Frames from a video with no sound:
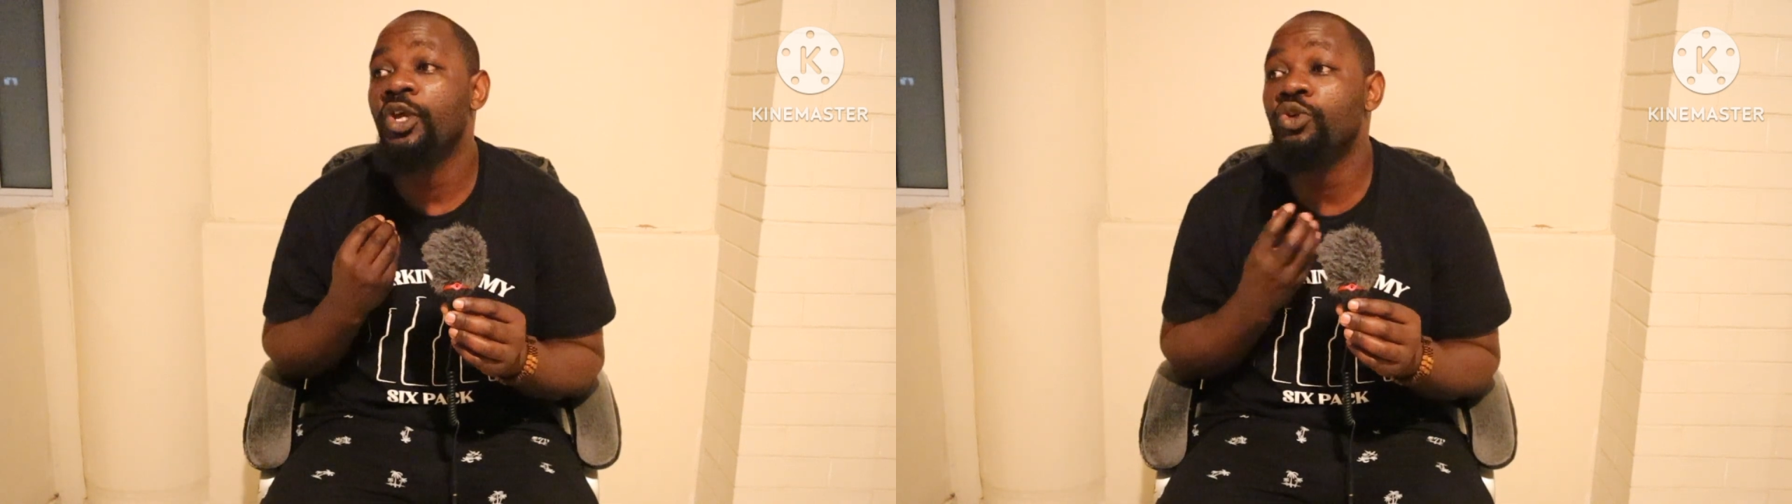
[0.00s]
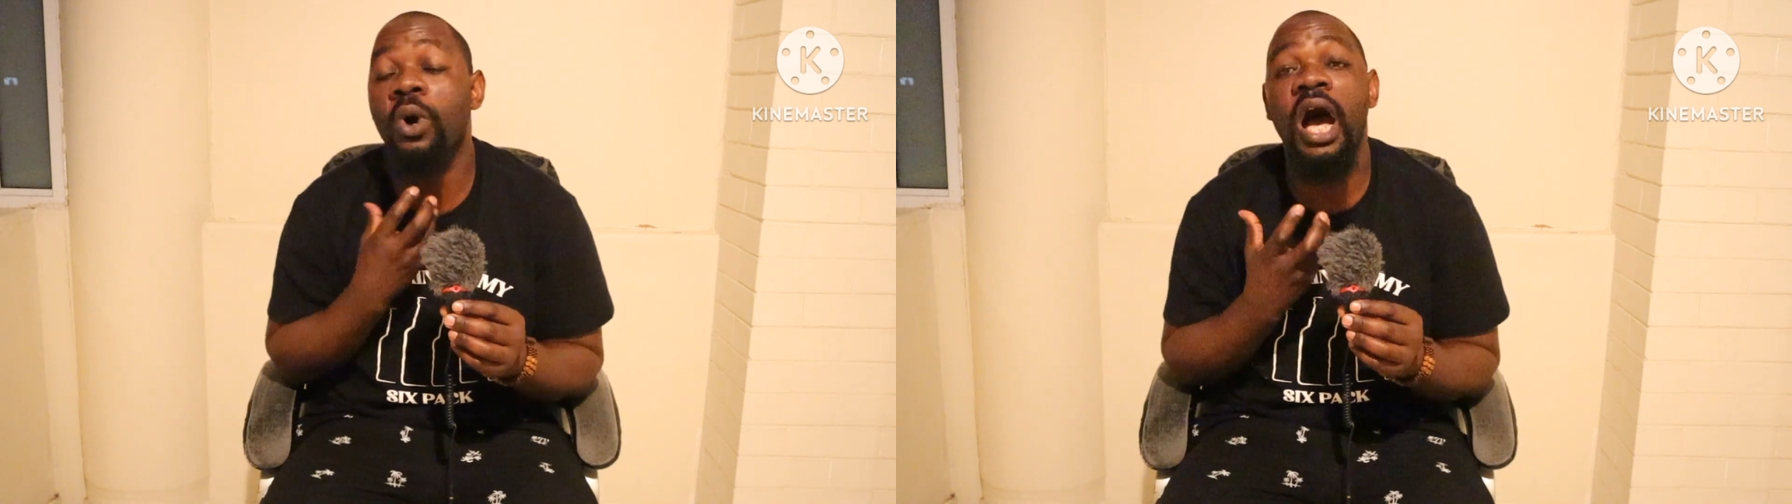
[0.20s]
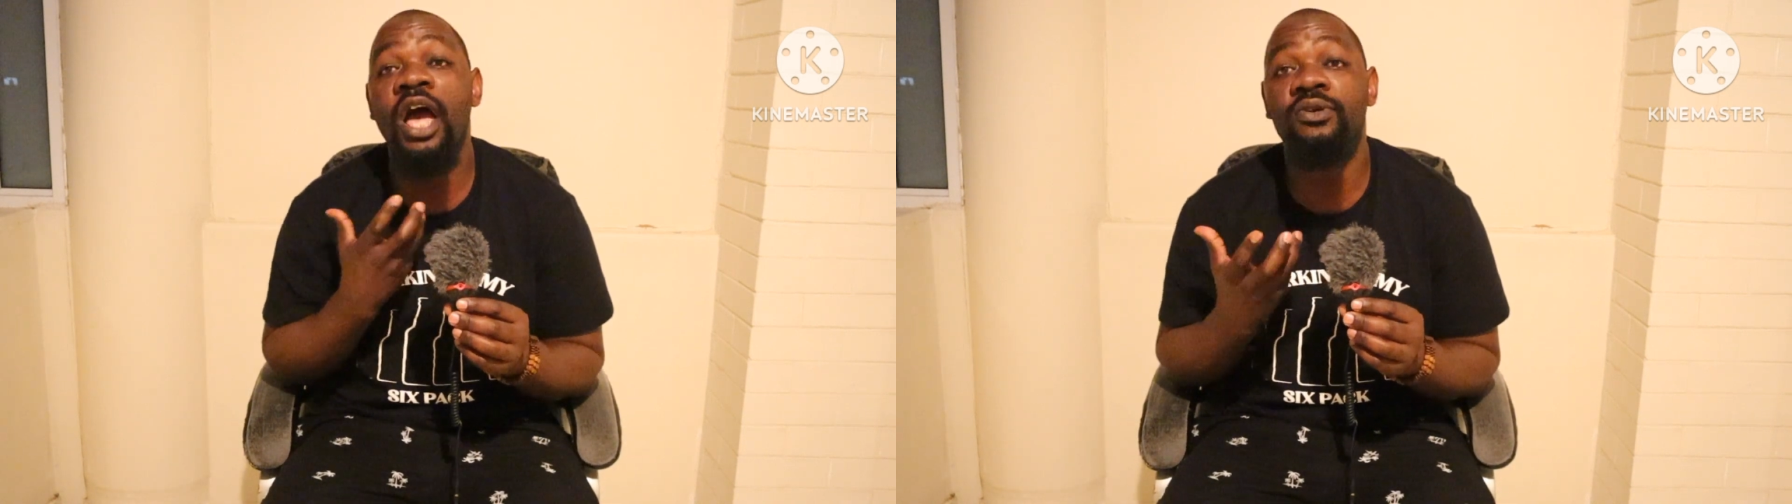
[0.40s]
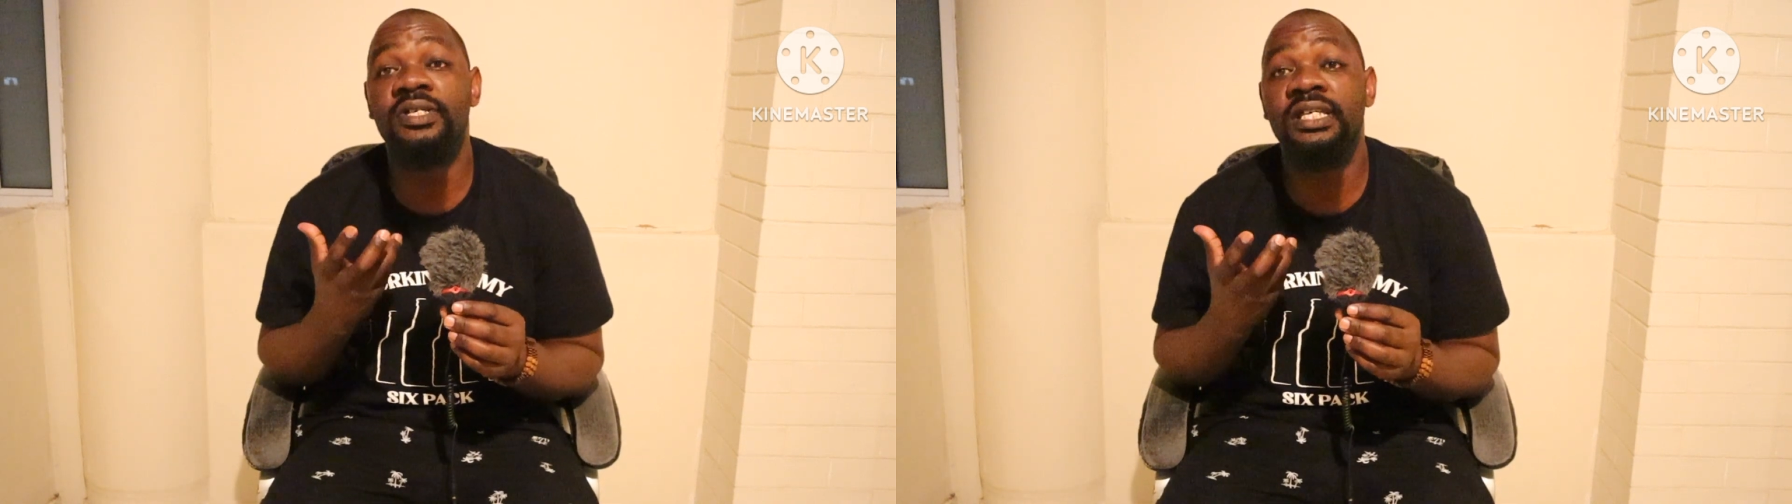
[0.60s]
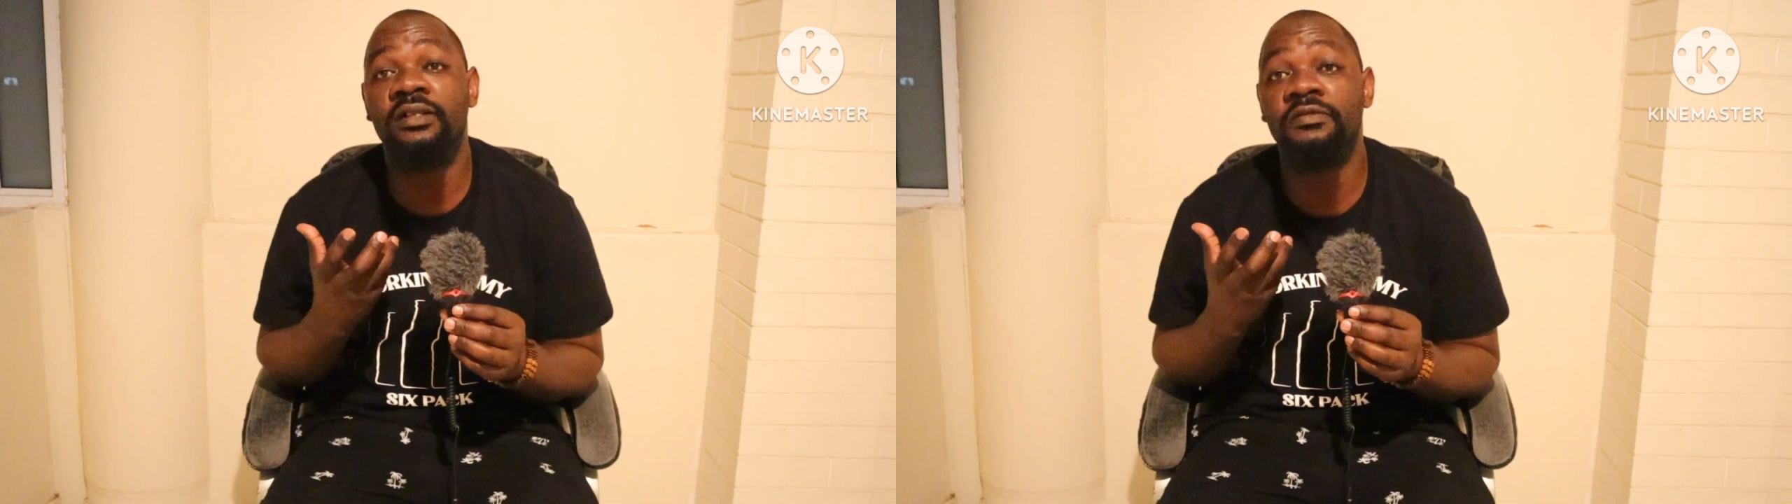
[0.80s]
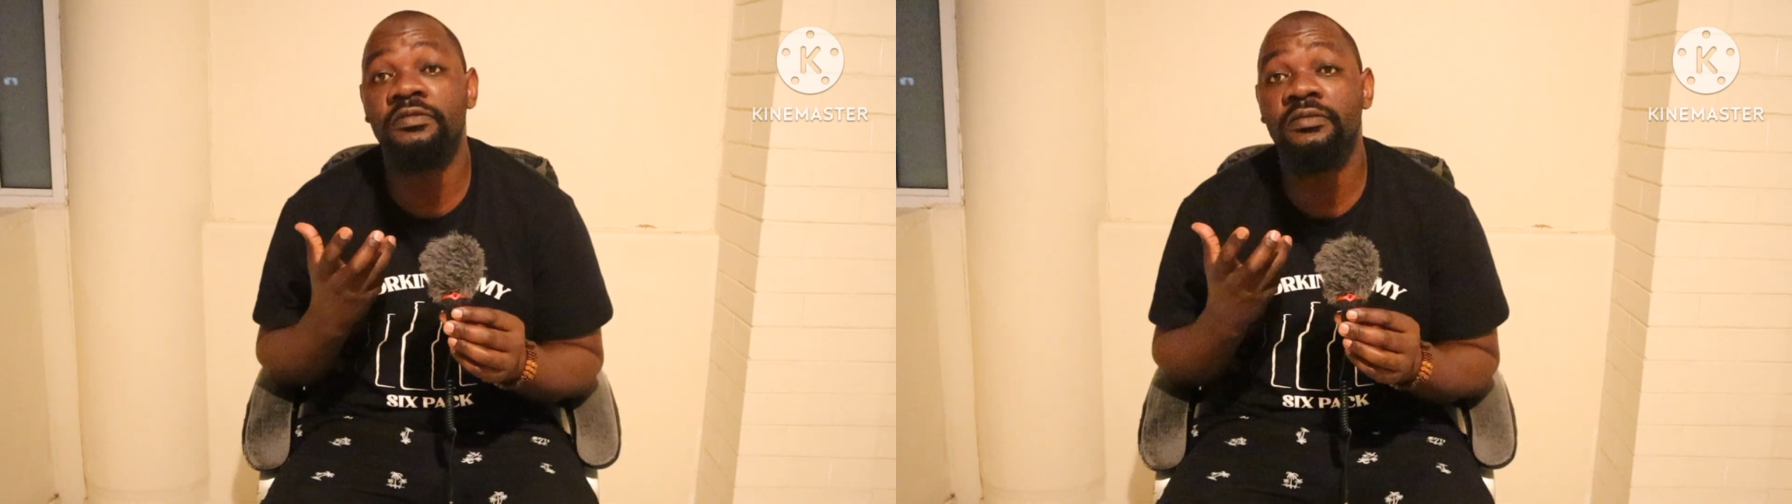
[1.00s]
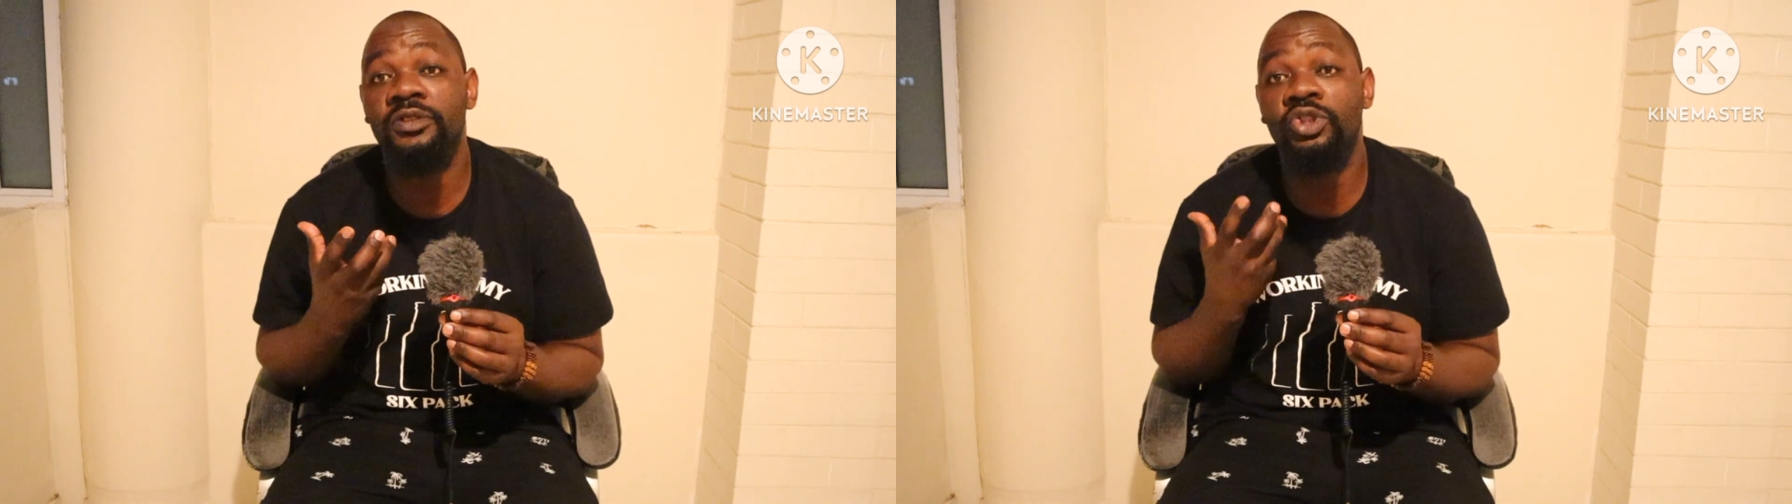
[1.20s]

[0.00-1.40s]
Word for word: you are yourself.